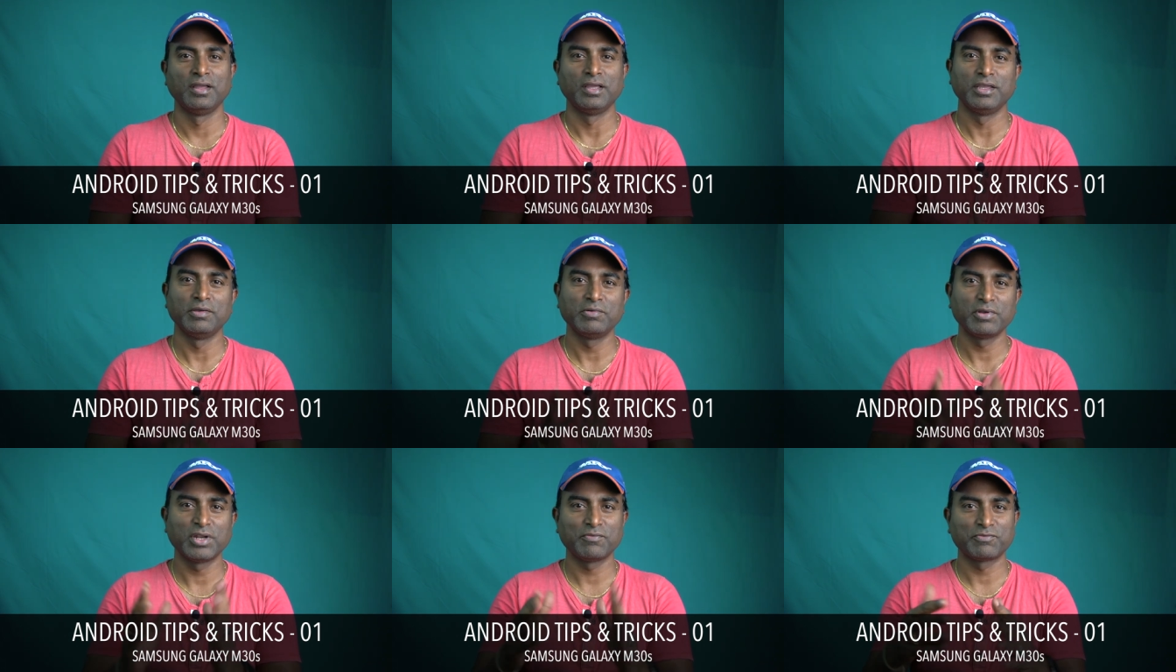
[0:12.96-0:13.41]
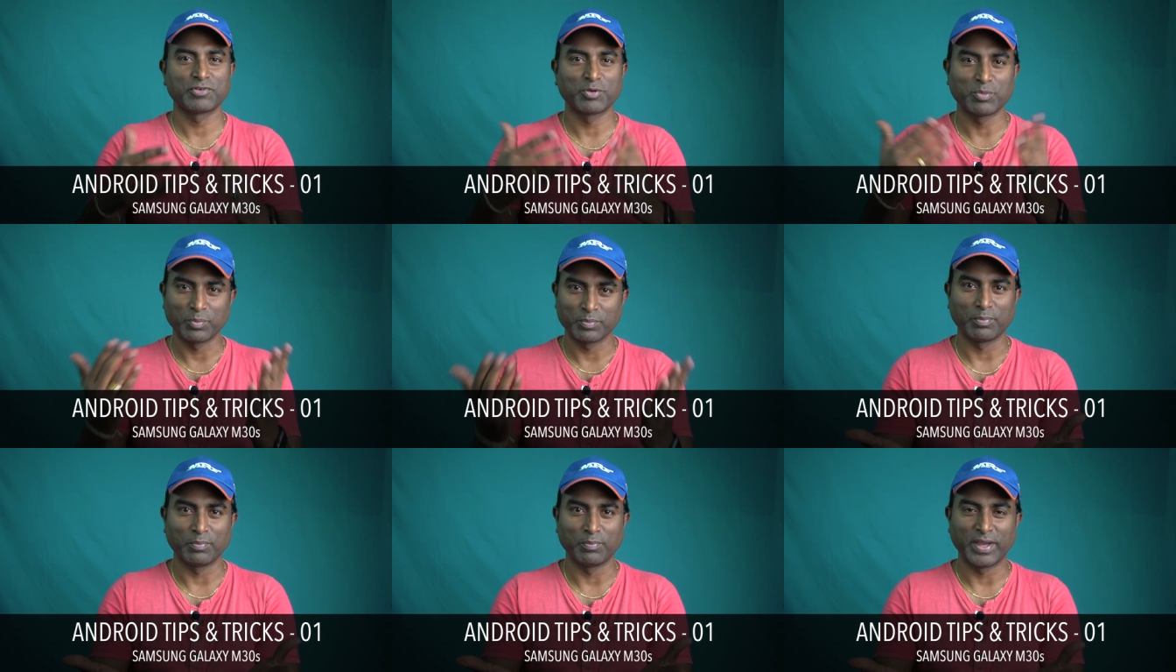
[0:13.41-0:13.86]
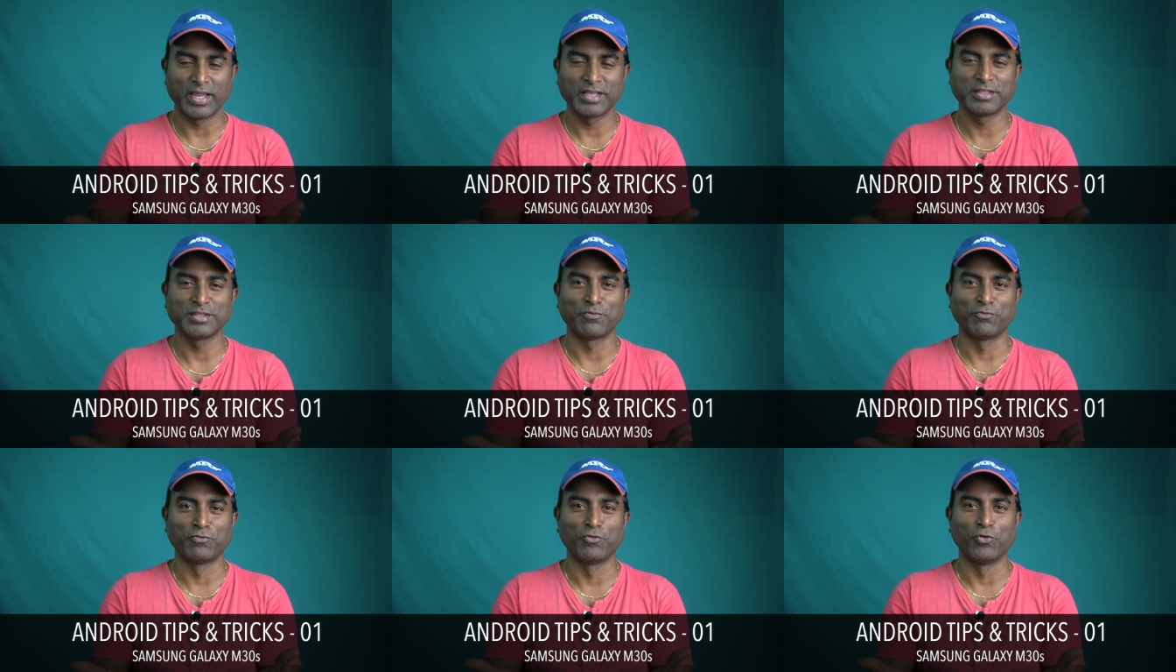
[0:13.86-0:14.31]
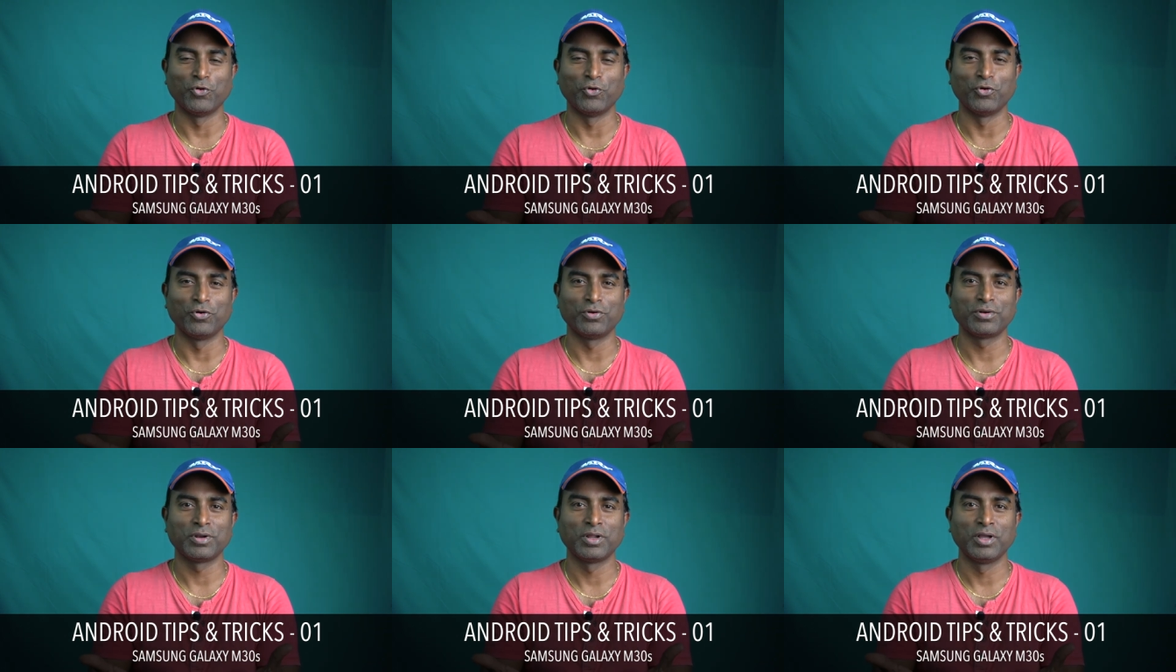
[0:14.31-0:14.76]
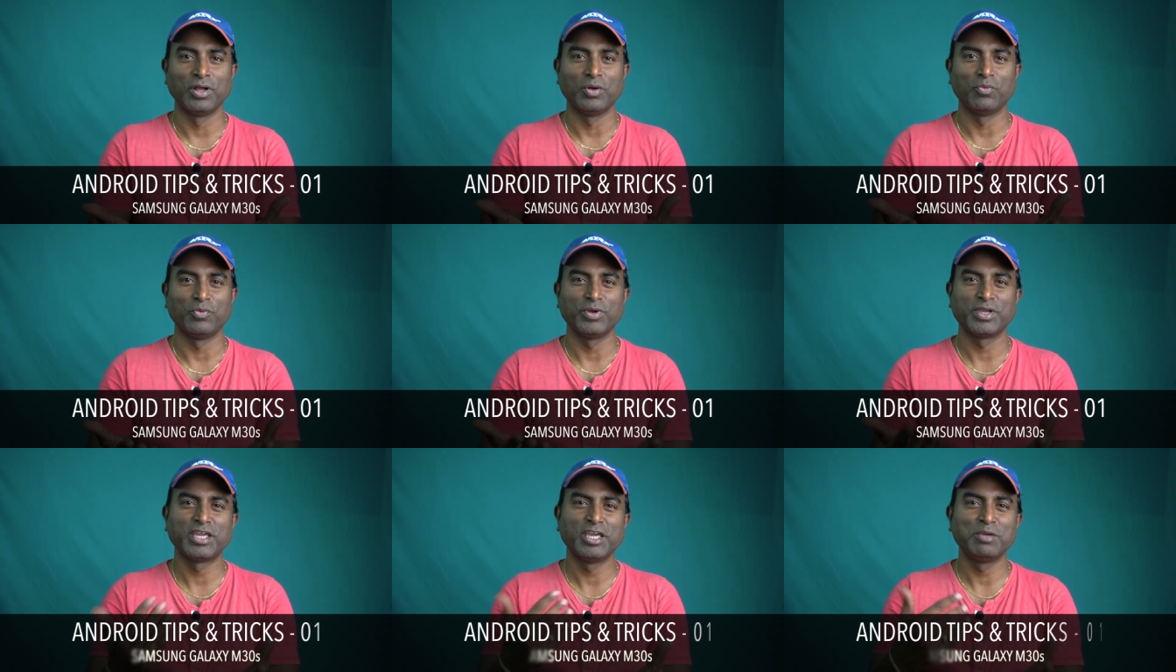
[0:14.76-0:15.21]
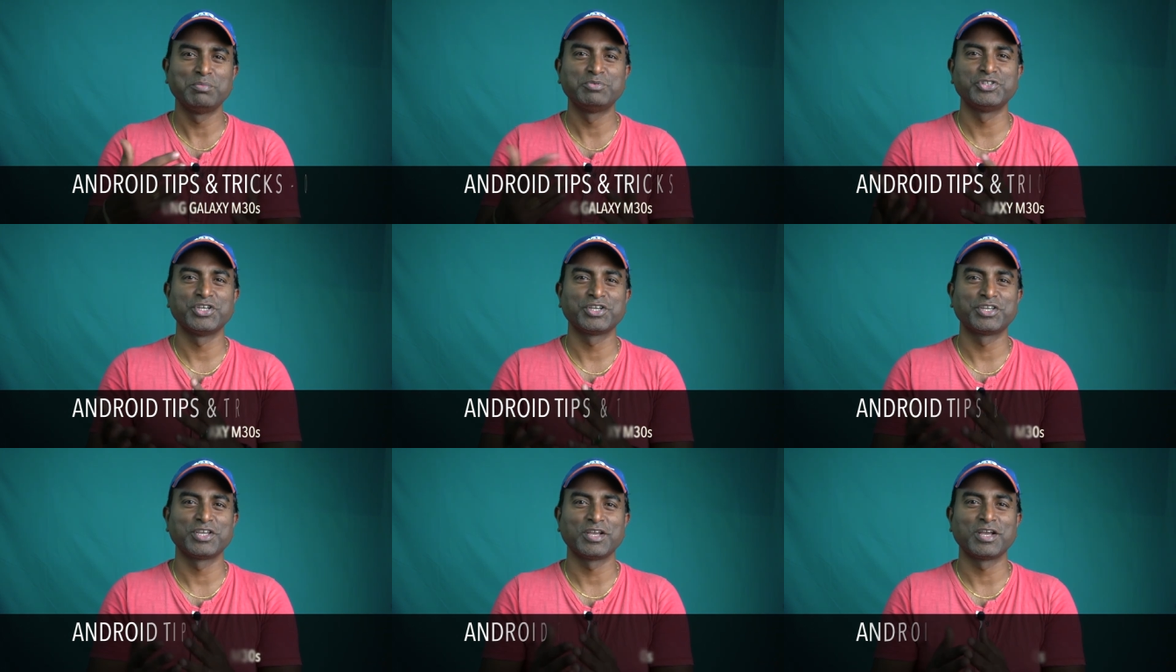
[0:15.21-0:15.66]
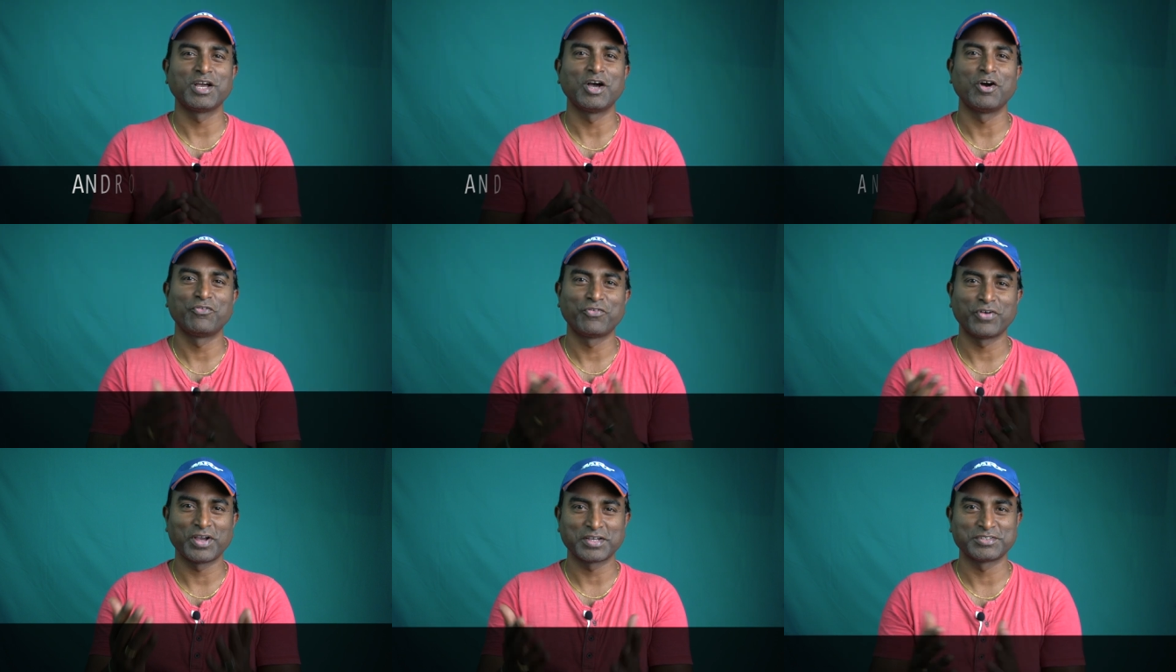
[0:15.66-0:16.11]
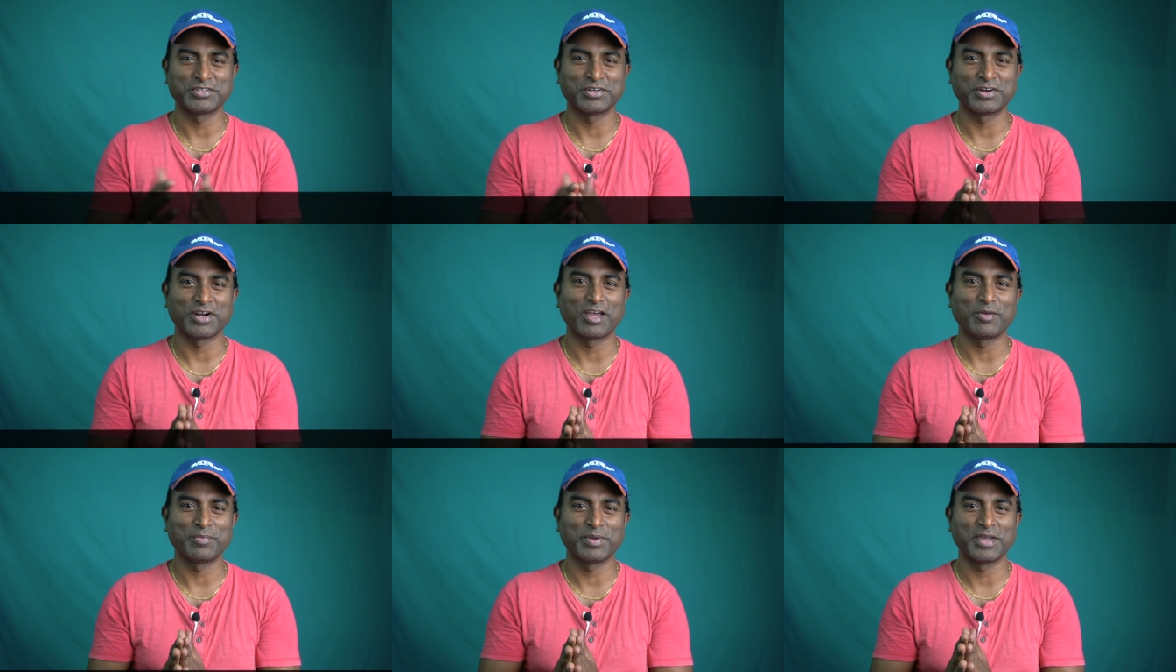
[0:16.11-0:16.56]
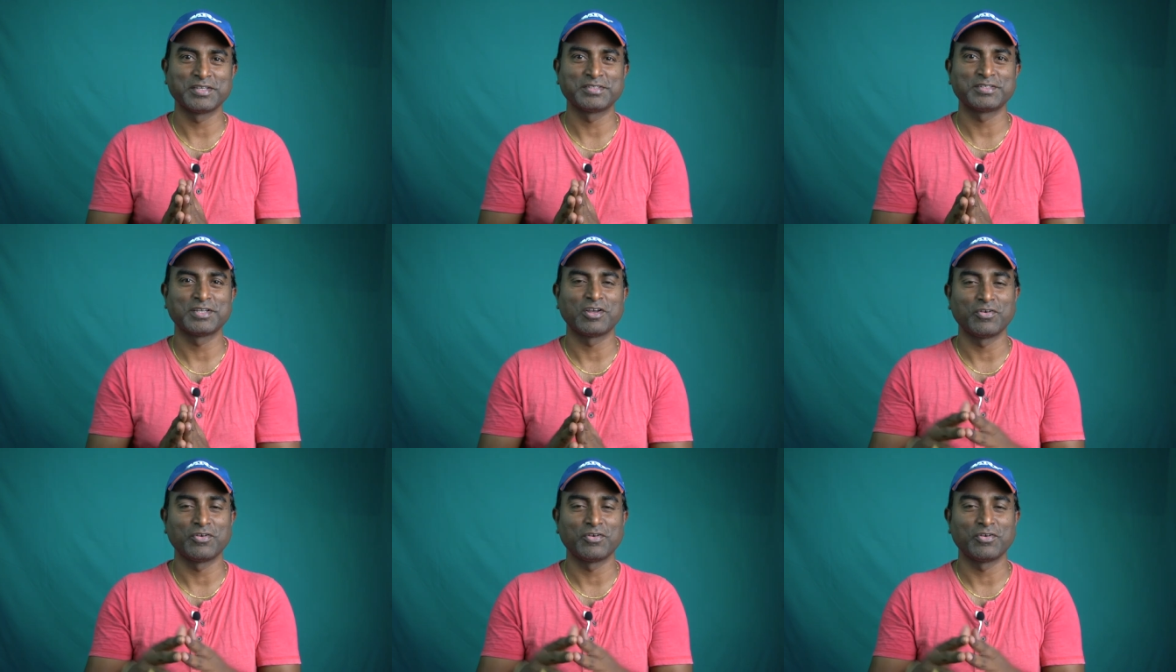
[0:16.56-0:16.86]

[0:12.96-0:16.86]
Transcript: Even after buying the phone, we keep checking how fast the RAM is,